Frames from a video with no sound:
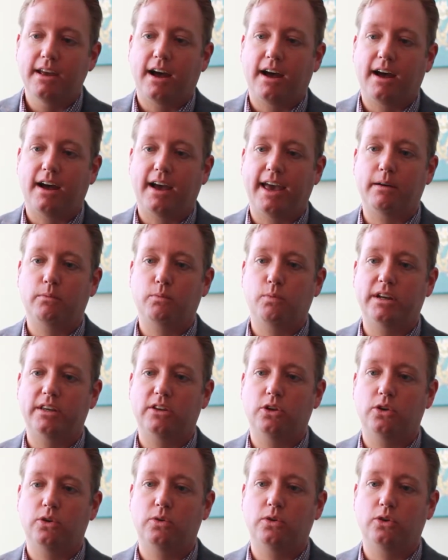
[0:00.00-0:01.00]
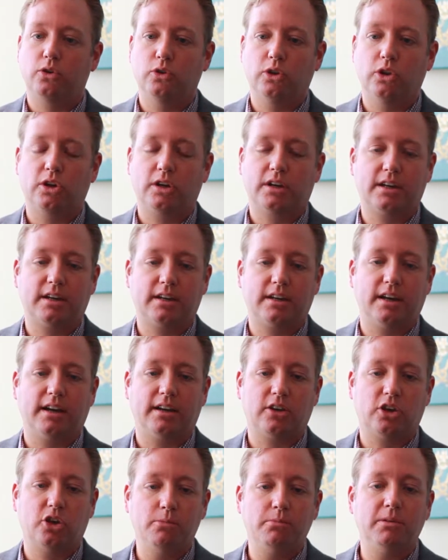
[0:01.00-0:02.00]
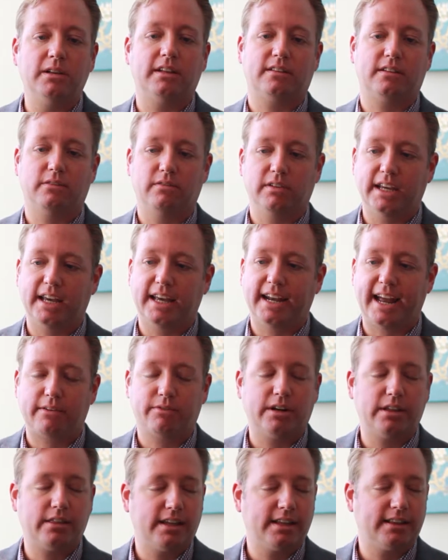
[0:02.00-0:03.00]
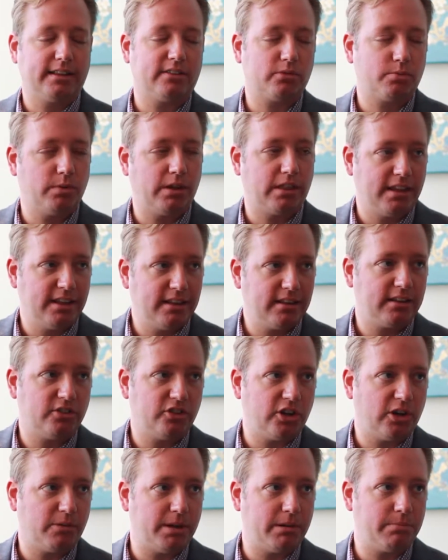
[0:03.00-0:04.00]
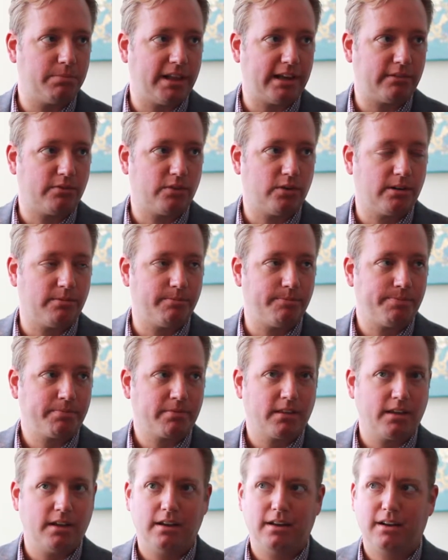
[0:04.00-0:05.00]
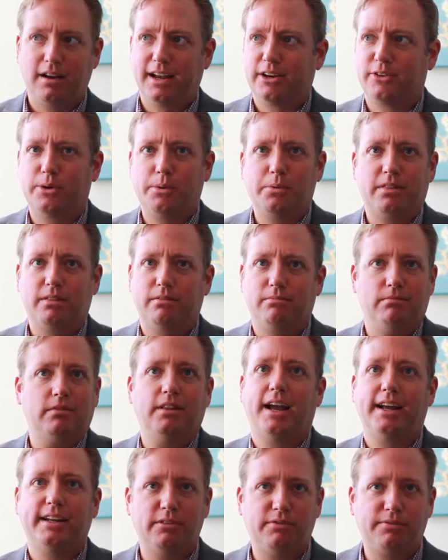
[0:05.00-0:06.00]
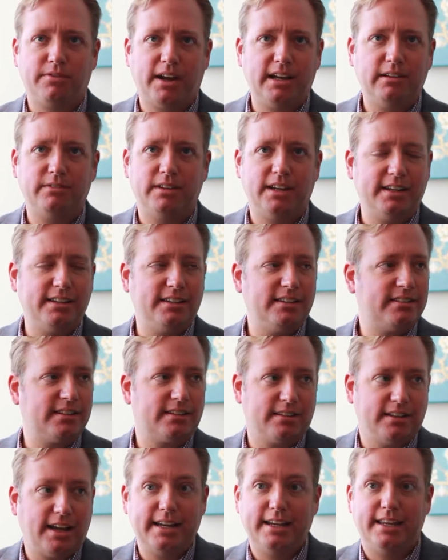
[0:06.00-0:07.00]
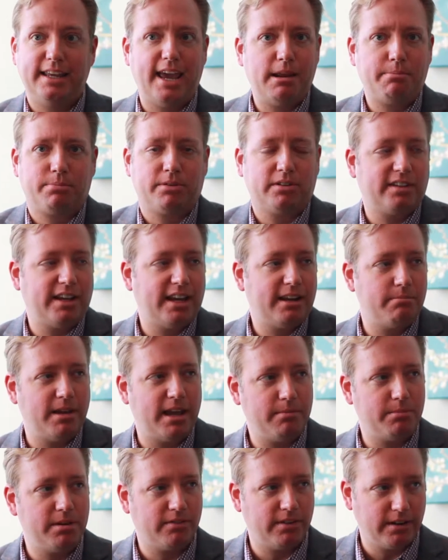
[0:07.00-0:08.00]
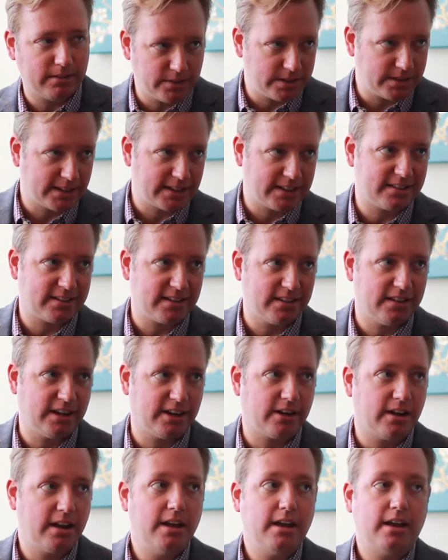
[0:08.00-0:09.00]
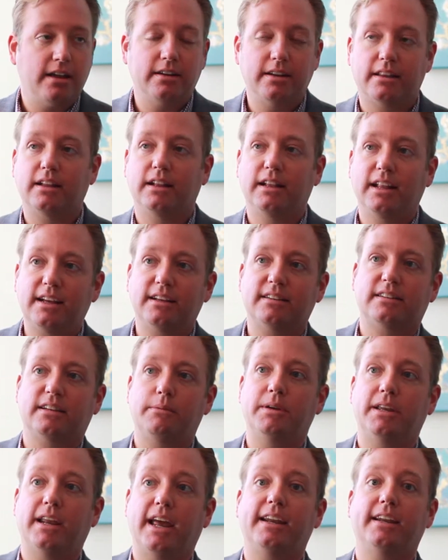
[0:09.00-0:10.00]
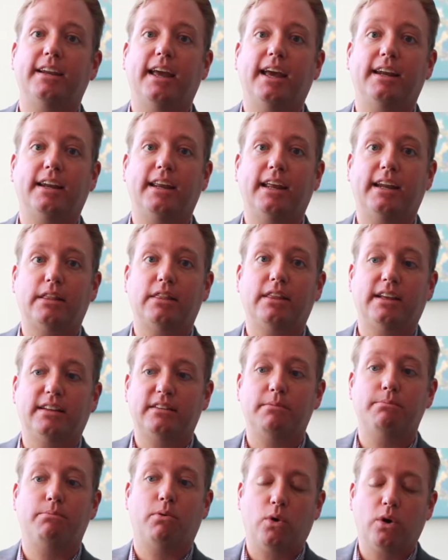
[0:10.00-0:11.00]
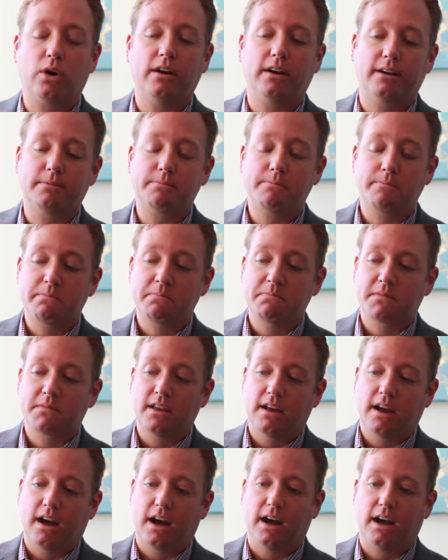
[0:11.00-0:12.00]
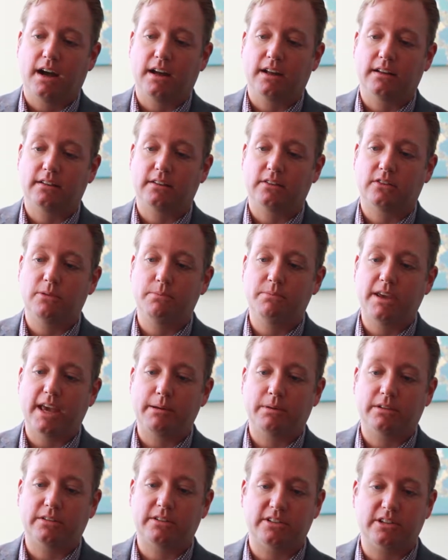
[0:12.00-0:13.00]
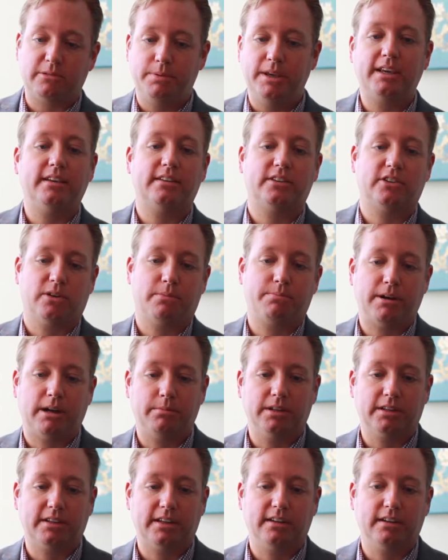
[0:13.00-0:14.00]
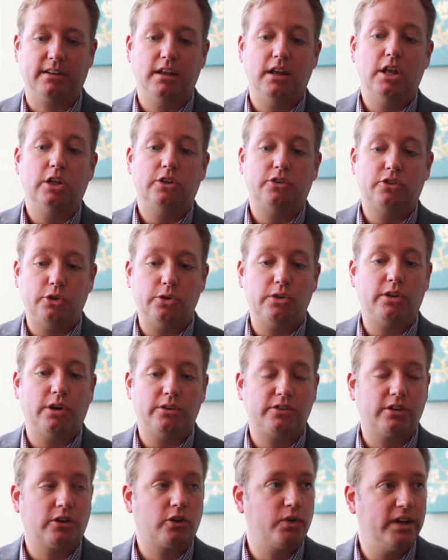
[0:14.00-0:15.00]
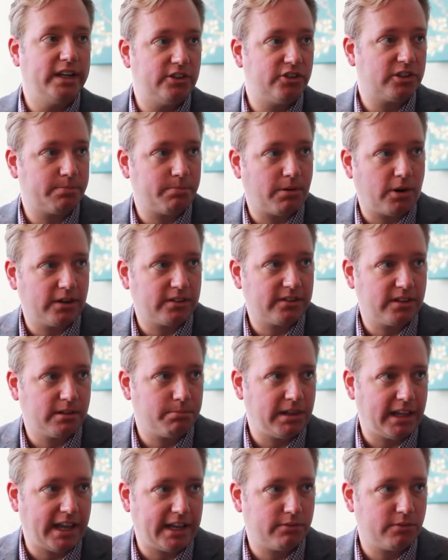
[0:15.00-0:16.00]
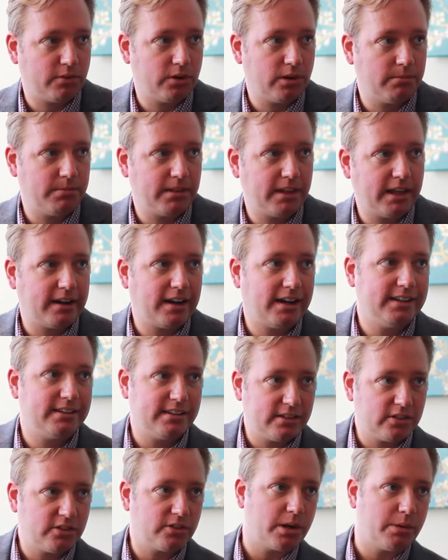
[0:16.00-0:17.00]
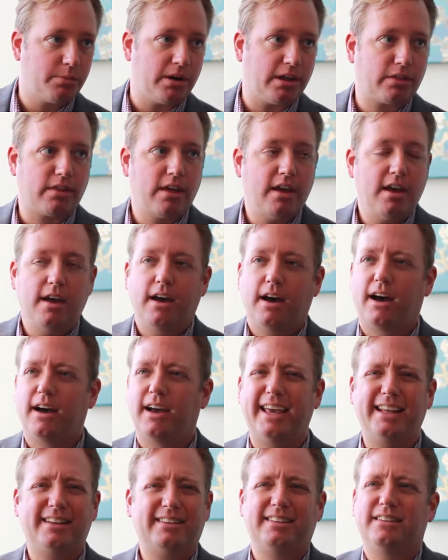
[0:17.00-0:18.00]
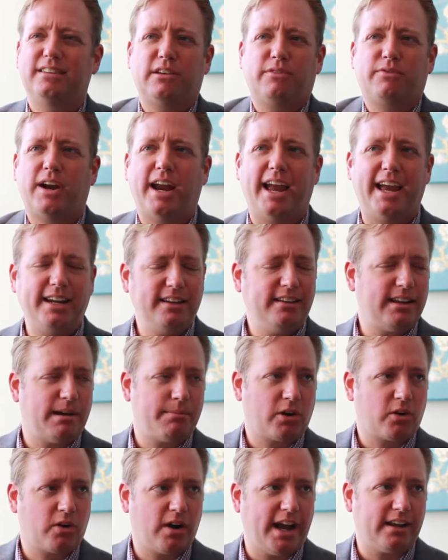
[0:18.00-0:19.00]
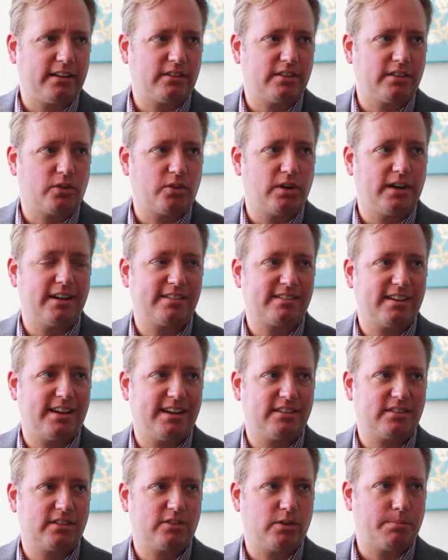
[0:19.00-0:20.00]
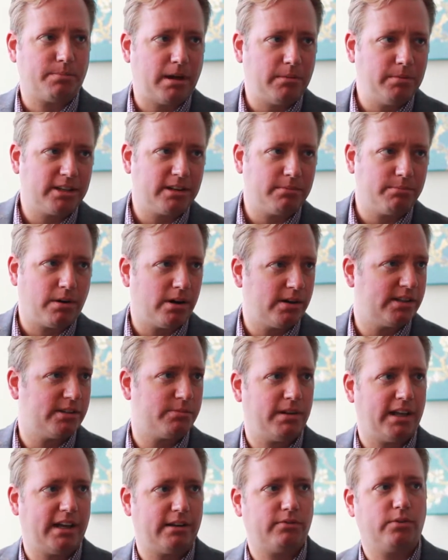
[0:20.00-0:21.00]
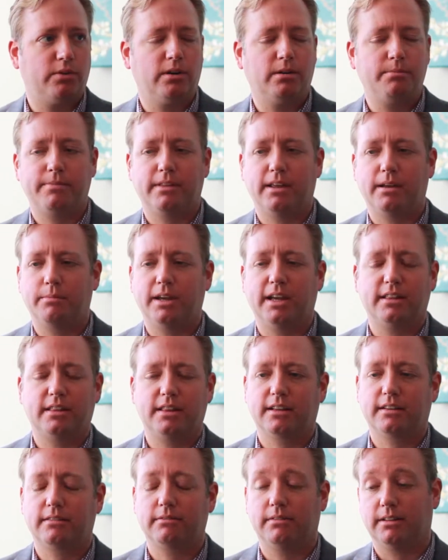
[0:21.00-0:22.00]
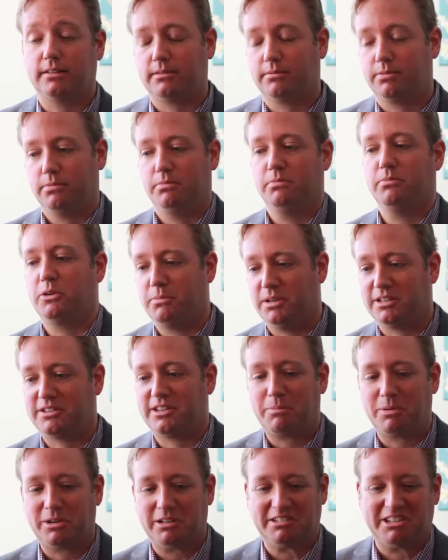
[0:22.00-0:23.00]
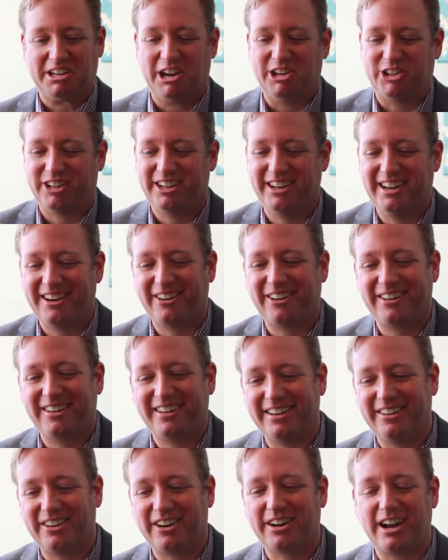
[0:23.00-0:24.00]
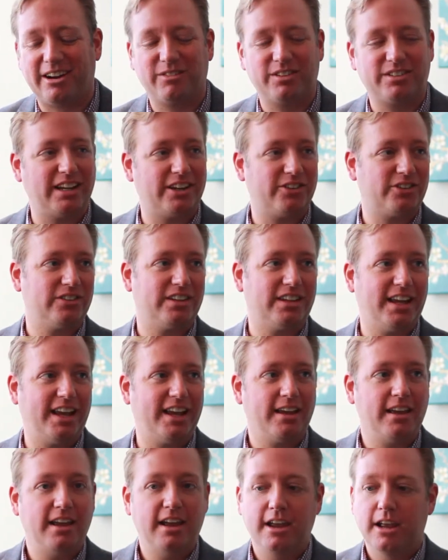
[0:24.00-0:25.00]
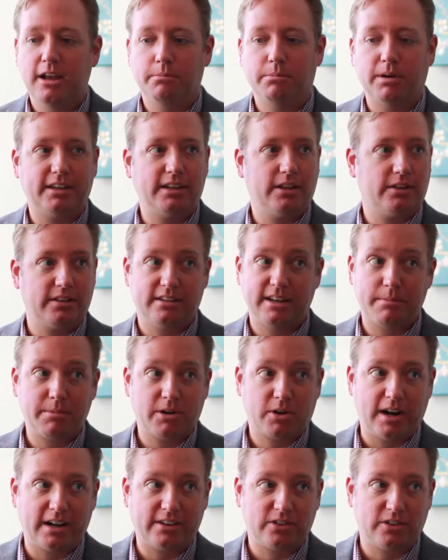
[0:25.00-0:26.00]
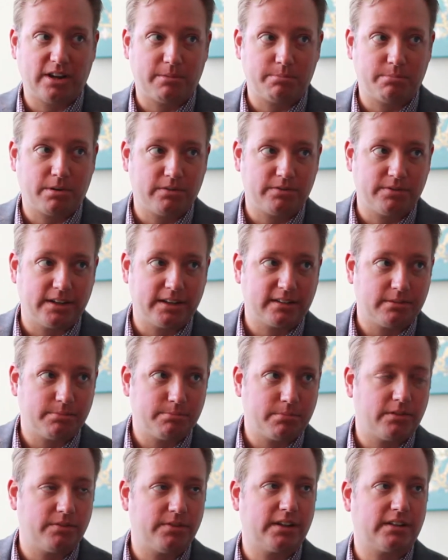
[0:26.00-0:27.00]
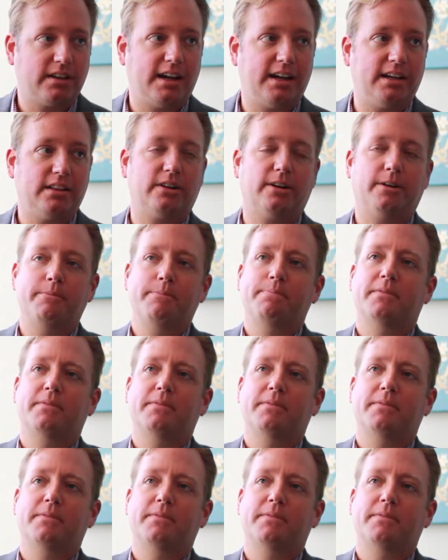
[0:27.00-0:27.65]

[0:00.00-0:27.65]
And when you look cumulatively at everything that's within the GOP platform, I agree with 95, 96, 98% maybe of everything that's in there. Nonetheless, and I think it's important to be able to speak as a Republican to those egregious parts of the platform that I disagree with. It's easy for any Democrat to criticize the Republican Party's platform. I think it could be a separate discussion in our conversation today. But the Democrats are not perfect either.